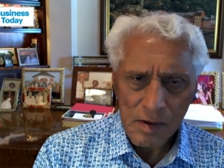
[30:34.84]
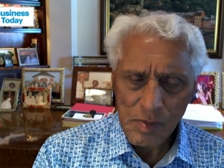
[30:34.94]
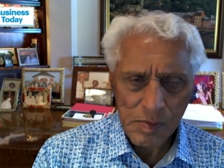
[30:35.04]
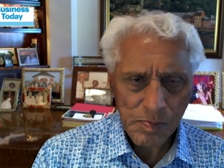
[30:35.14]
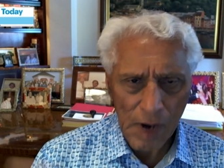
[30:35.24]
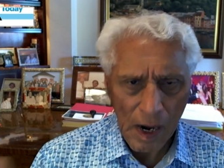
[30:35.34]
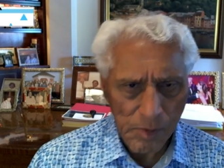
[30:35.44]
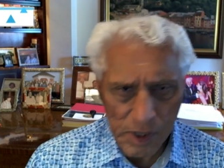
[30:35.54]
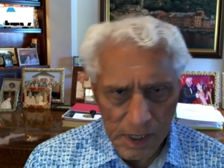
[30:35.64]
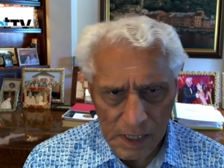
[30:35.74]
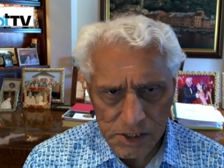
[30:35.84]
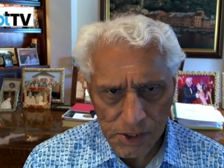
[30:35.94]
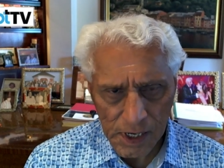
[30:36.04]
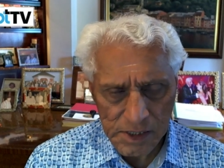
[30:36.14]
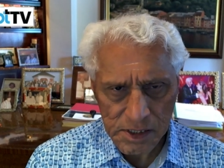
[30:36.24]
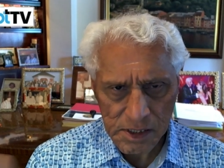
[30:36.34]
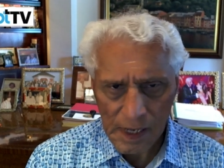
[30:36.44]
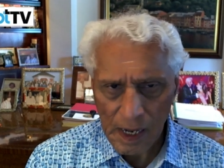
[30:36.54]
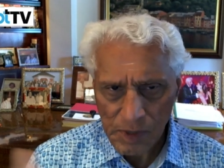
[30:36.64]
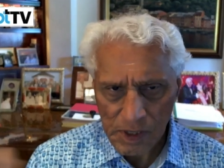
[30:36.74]
But primary education
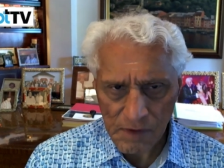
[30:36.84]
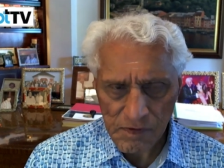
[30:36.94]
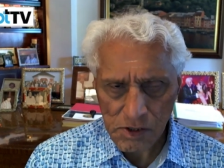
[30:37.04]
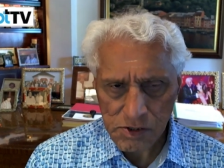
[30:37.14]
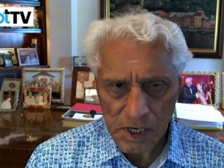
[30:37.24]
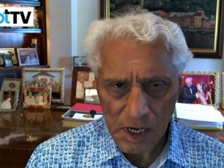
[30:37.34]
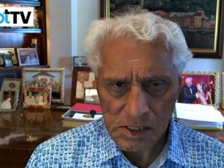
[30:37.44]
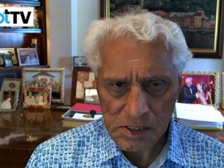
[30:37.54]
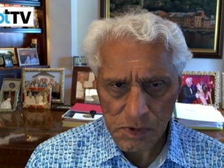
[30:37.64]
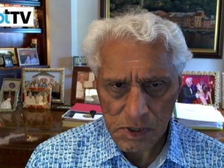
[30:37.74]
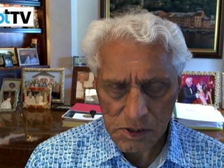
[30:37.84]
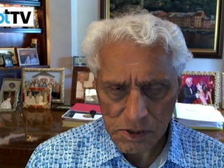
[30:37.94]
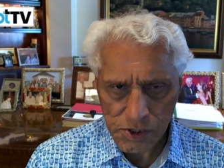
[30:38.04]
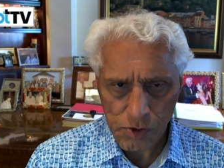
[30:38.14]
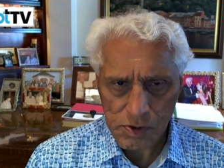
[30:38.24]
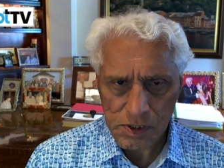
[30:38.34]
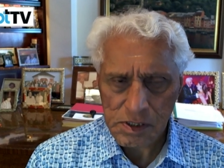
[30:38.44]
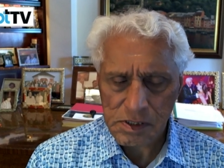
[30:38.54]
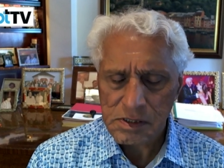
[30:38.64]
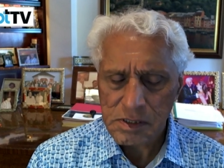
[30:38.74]
can be revolutionized with
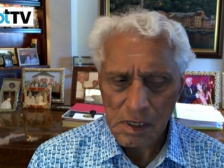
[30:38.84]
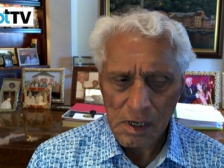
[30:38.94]
tutors.